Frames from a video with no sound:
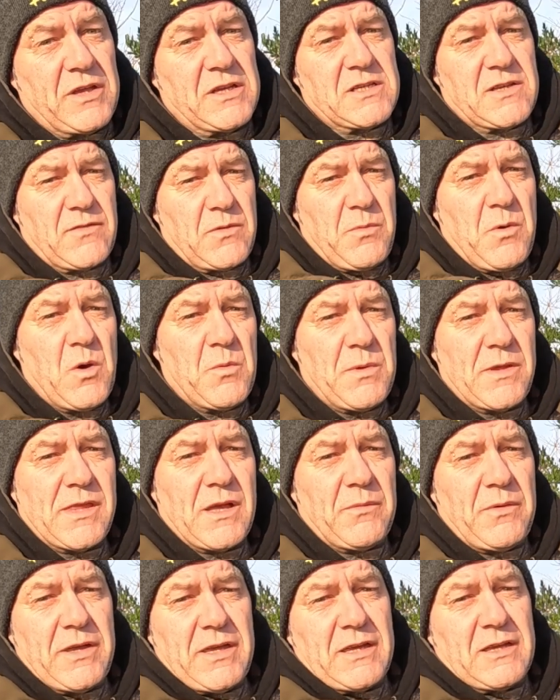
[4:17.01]
So if you put them in that
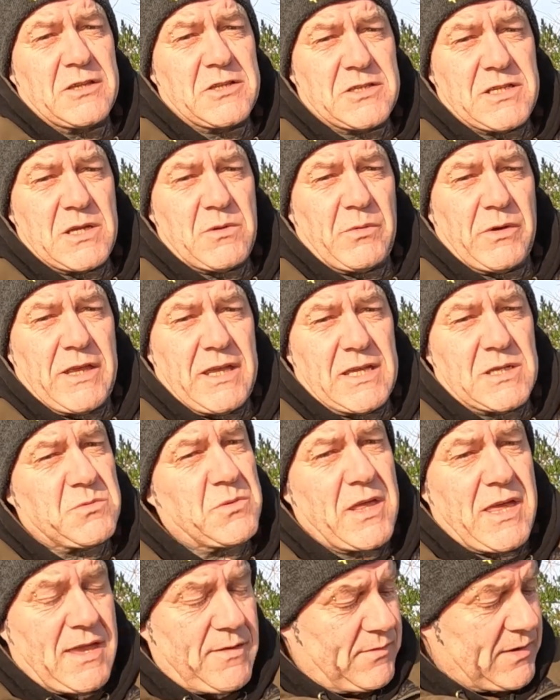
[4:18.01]
way, you can see what it is
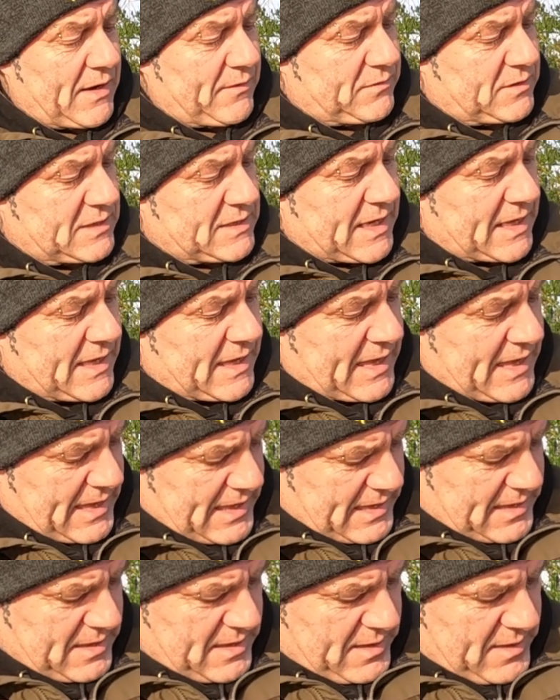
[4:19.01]
without even having to take it
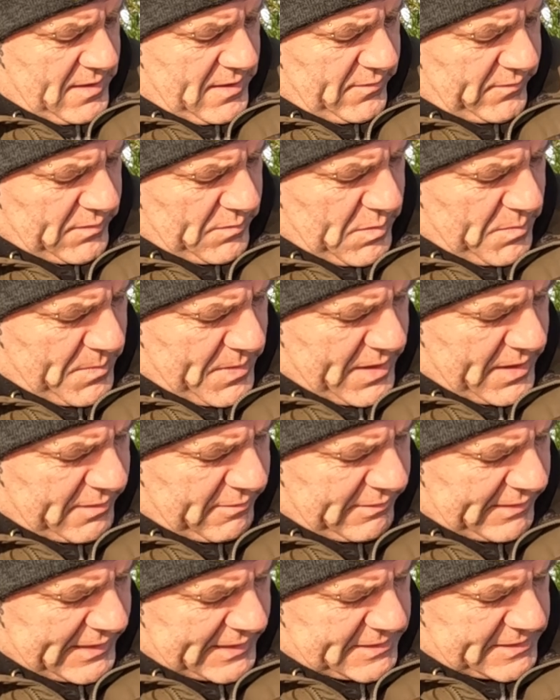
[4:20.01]
out. I've got a
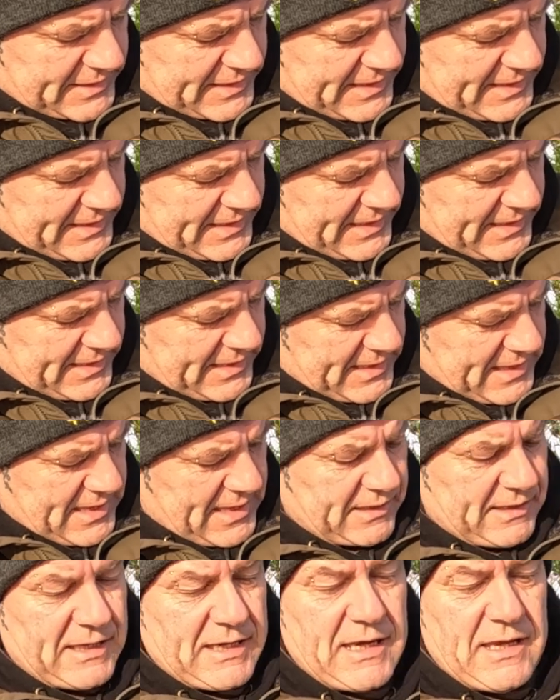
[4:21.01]
marker elastic in here,
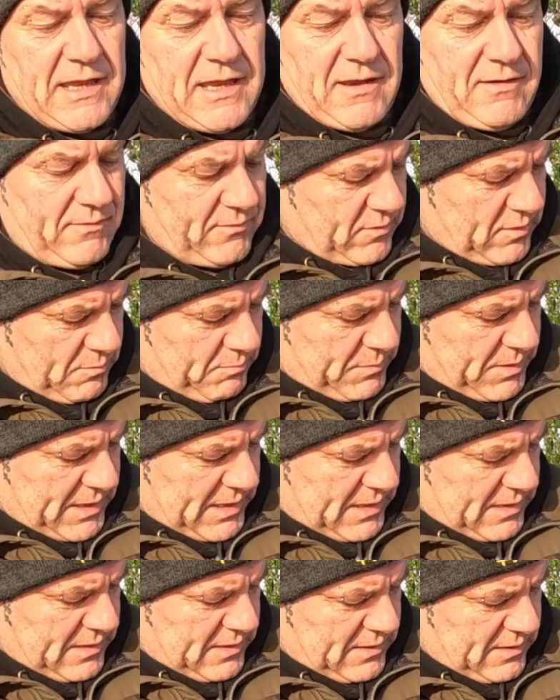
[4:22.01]
and then in here I've got
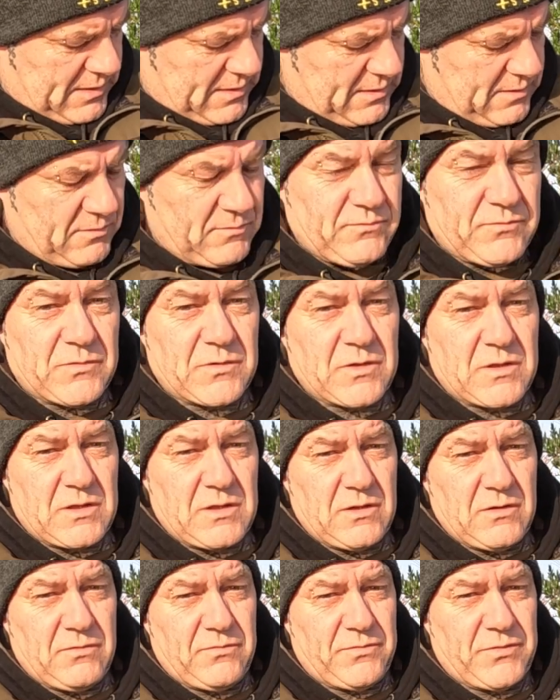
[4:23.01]
me
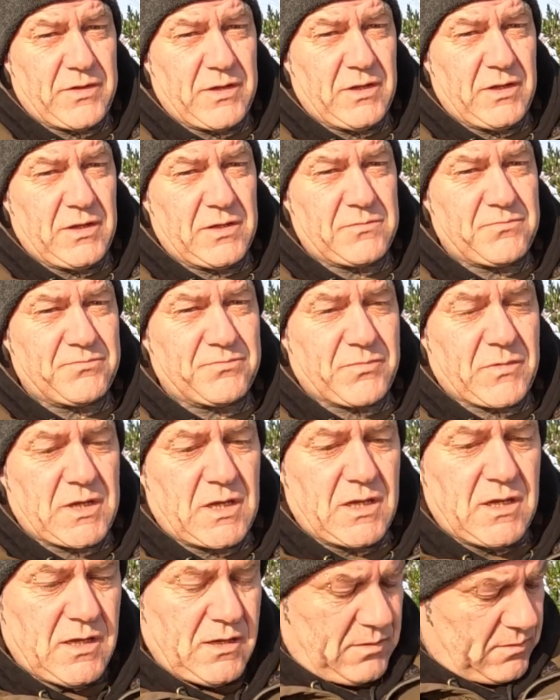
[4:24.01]
the
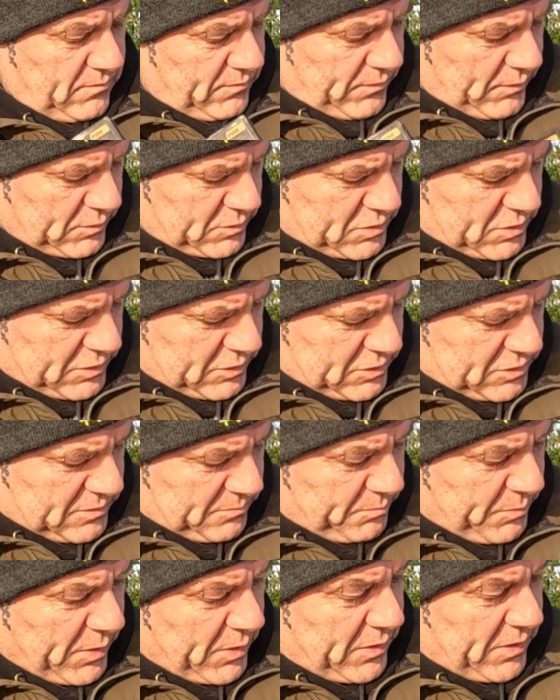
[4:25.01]
Fox tungsten
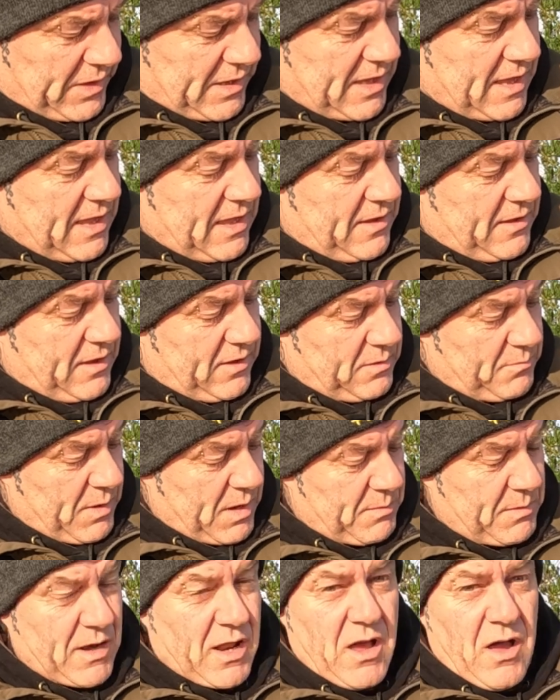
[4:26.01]
putty at the
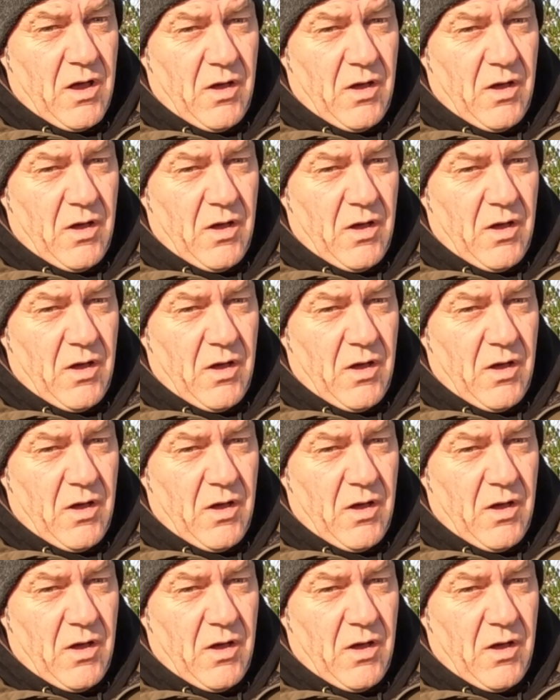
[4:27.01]
moment.